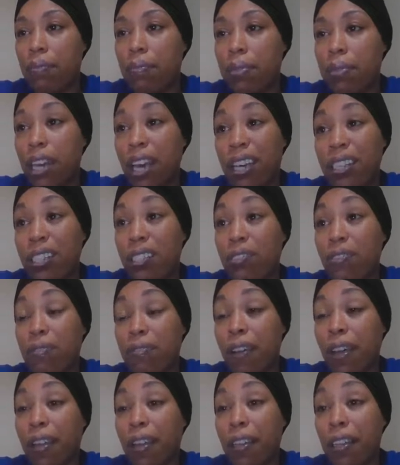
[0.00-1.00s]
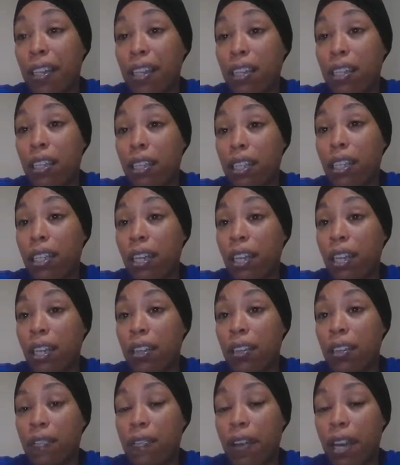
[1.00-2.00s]
Yeah, I still fight legally.
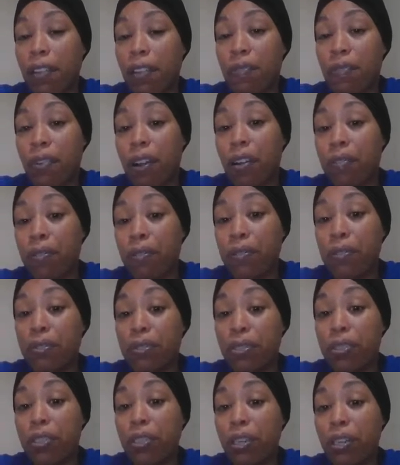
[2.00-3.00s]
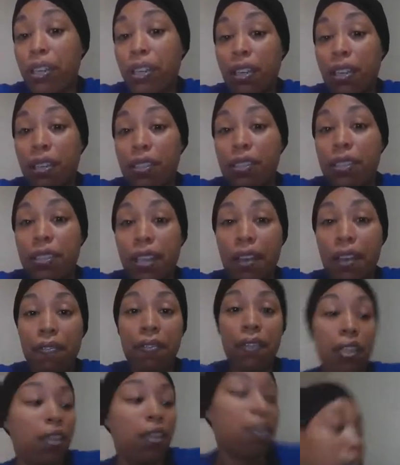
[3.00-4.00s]
The fighting for our future is
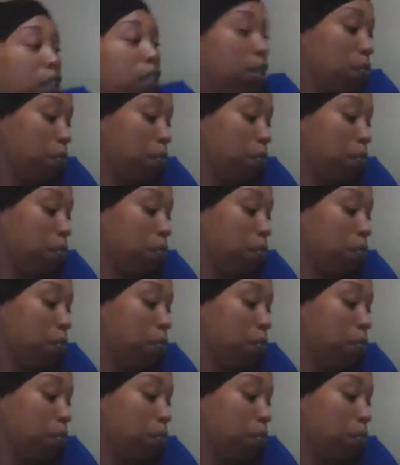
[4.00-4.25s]
definitely to